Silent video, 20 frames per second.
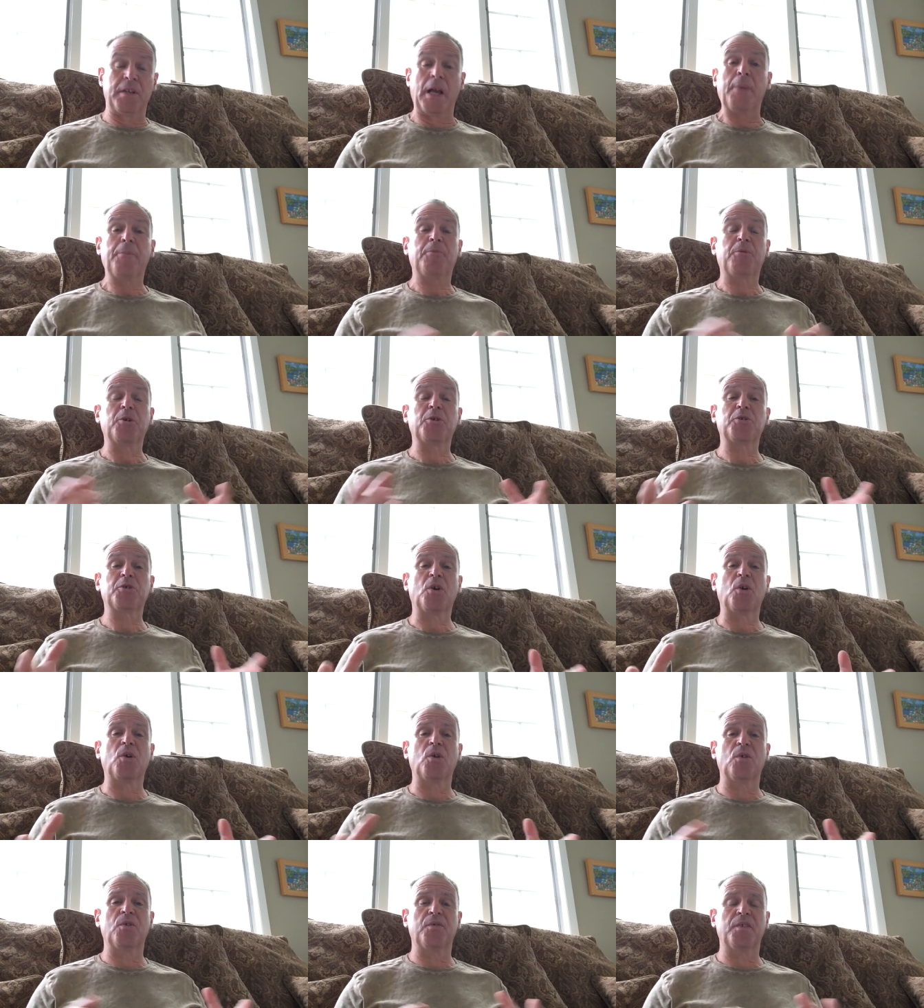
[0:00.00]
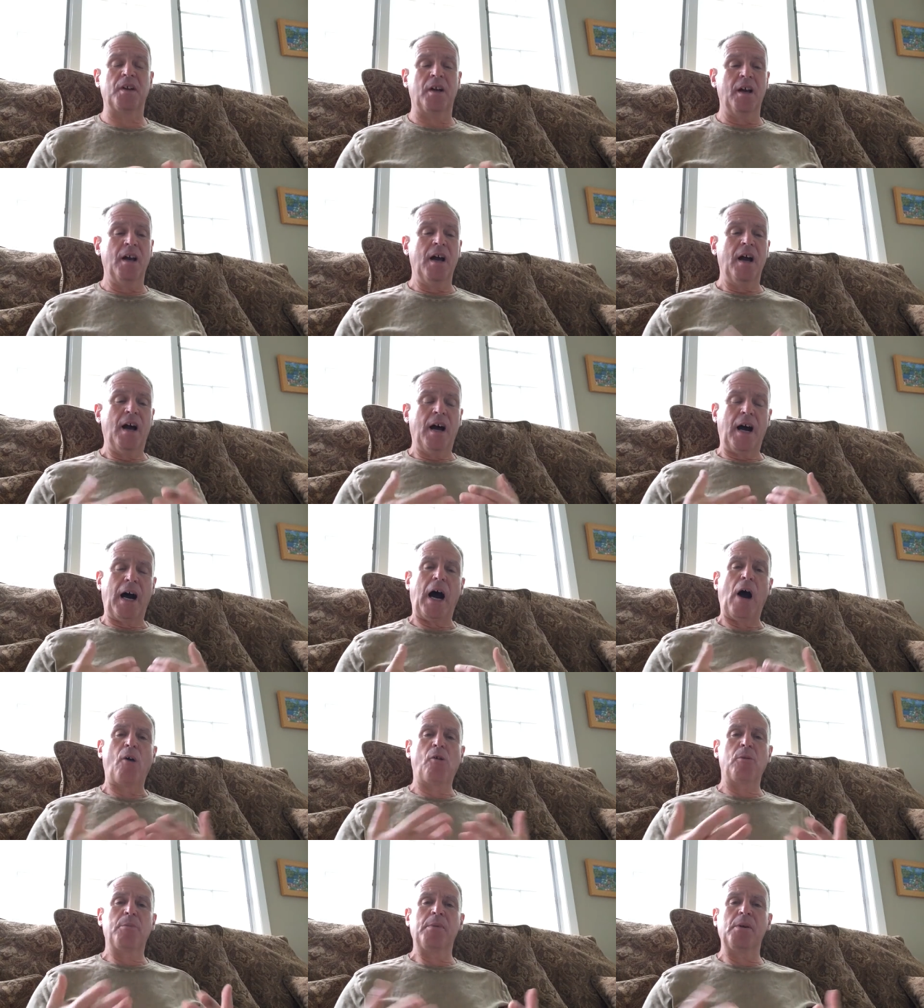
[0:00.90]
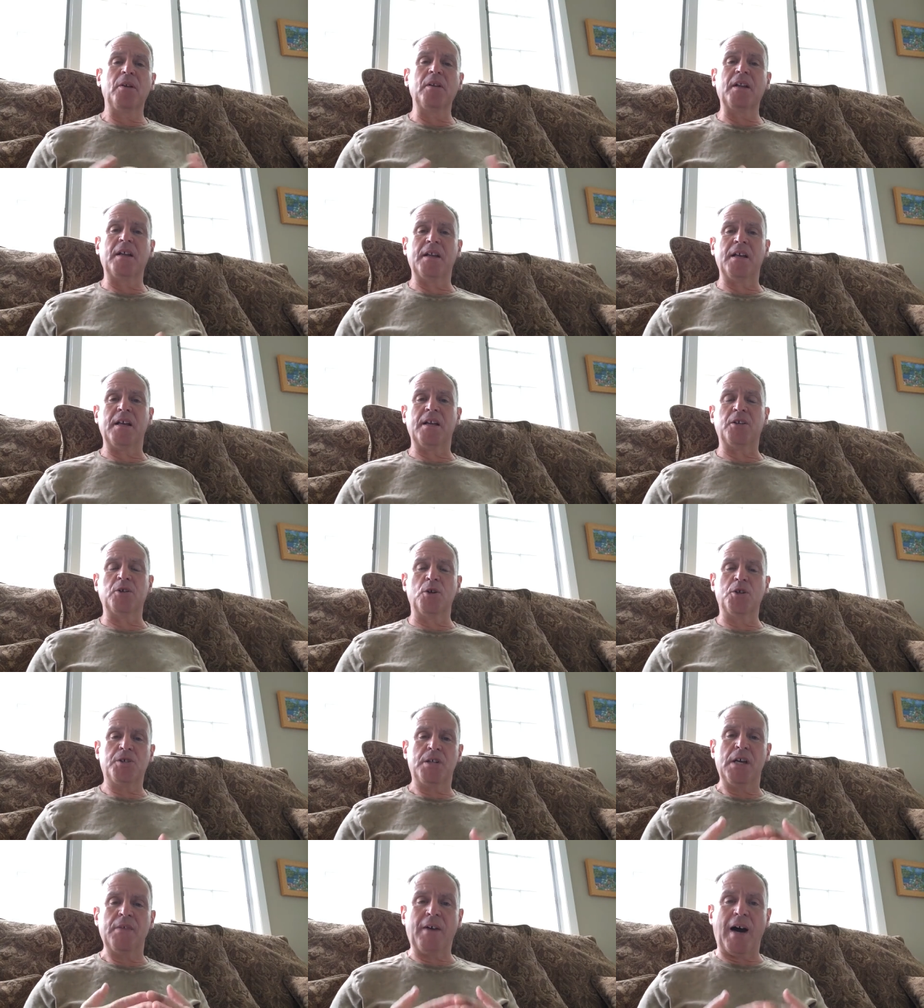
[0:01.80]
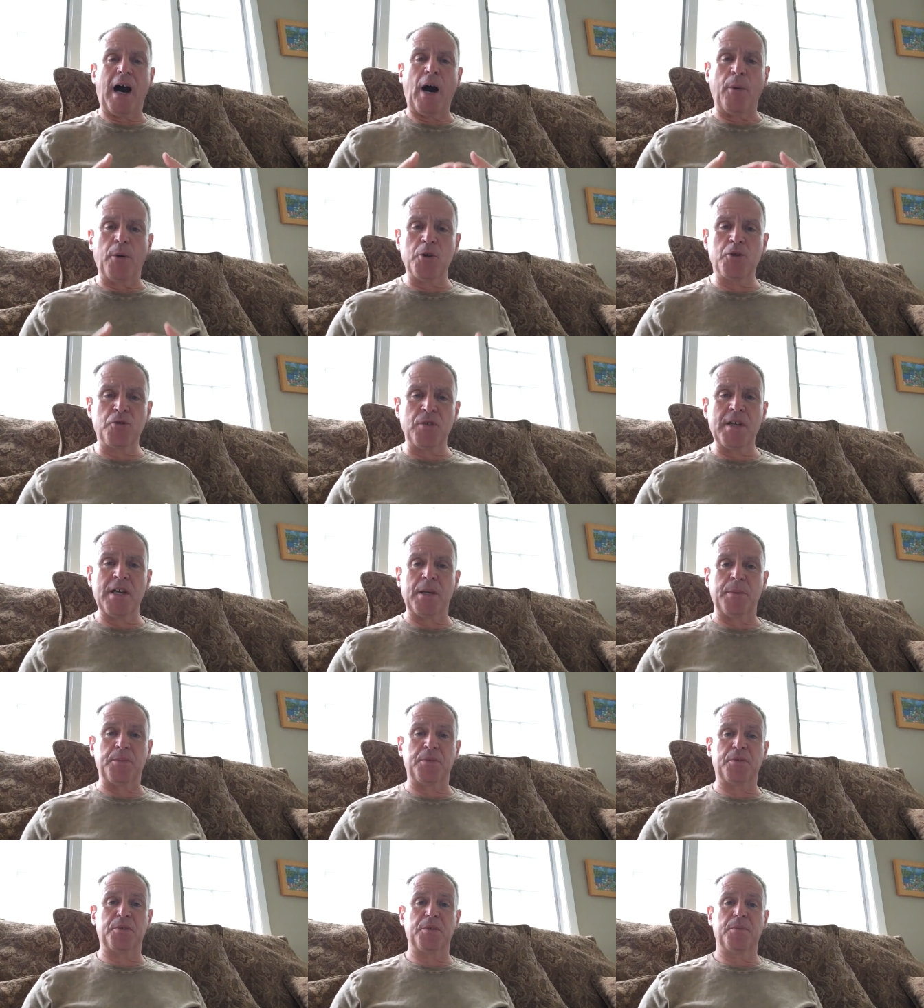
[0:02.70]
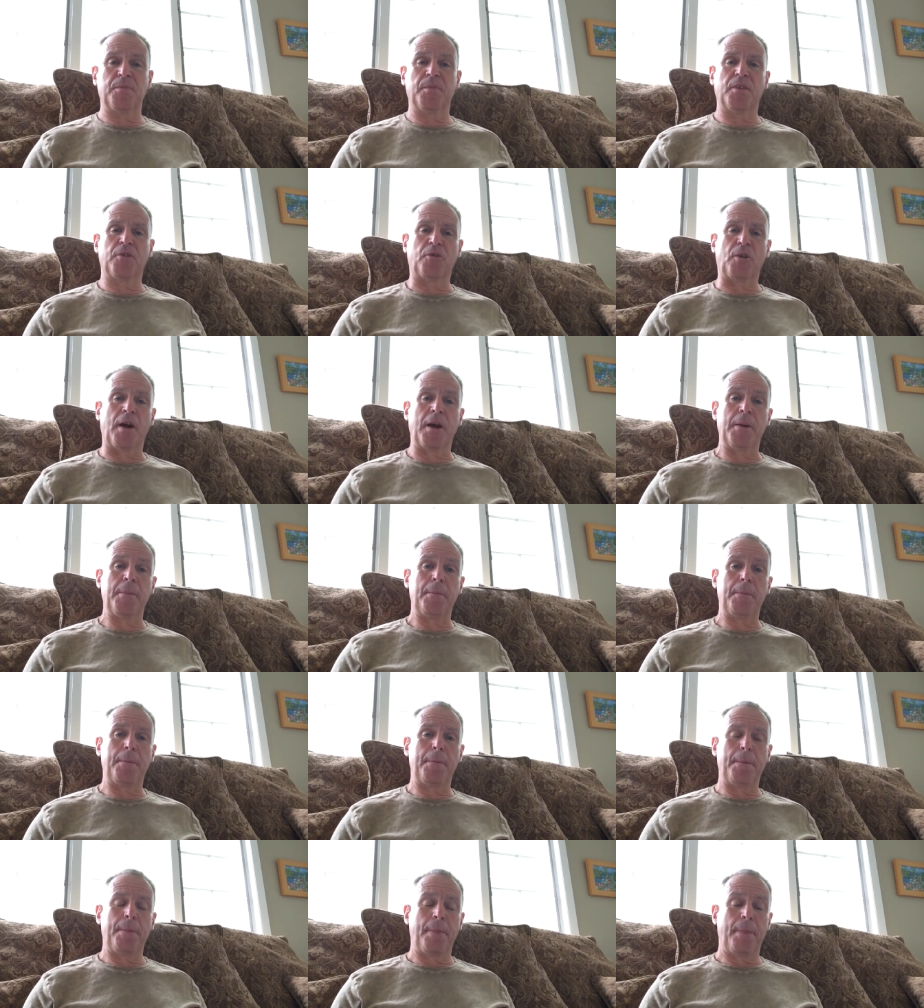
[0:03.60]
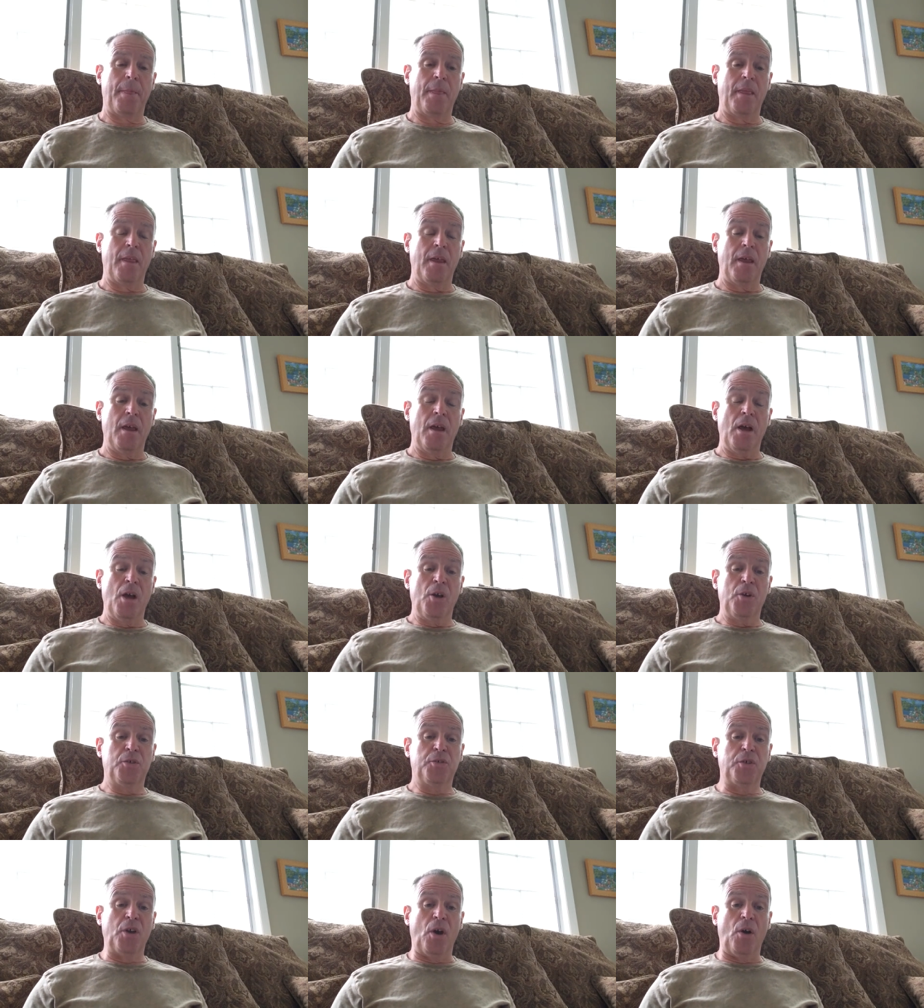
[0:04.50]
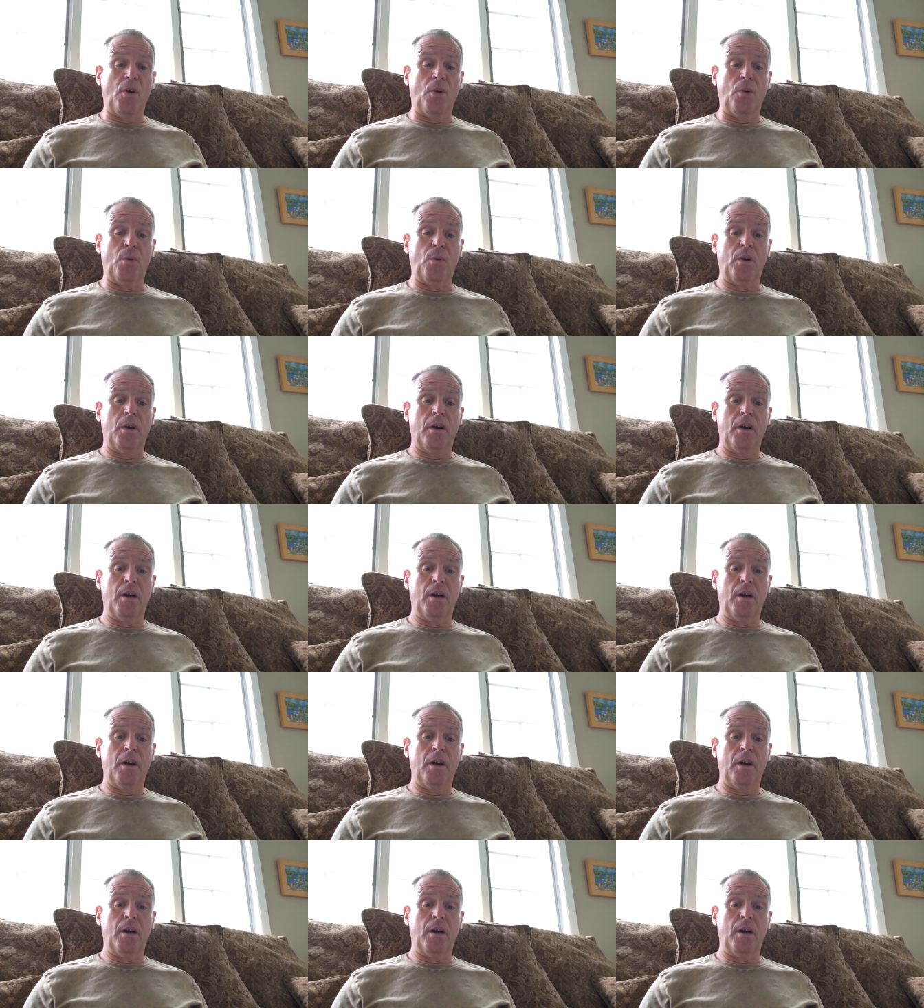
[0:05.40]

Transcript: They preserved our ability to achieve our dreams, right? So,